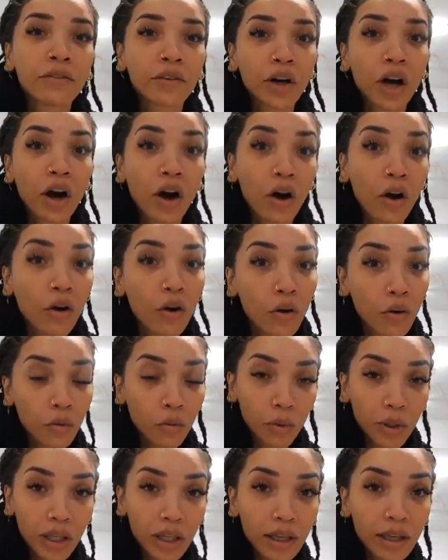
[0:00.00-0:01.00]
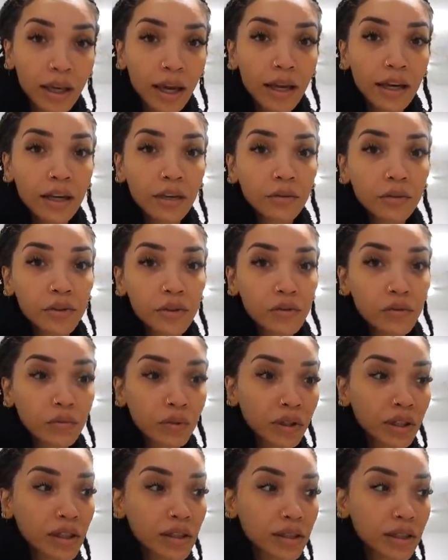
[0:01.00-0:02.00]
for a whole week and it was
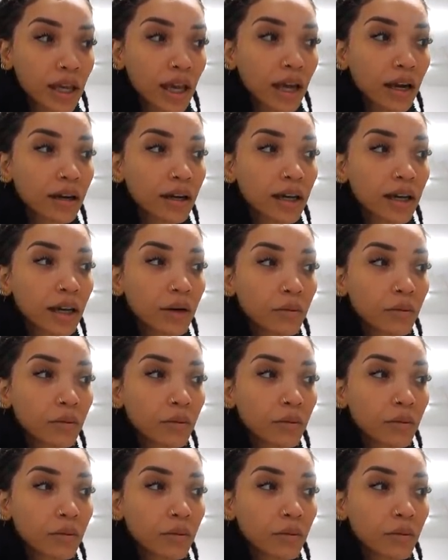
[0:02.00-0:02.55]
really scary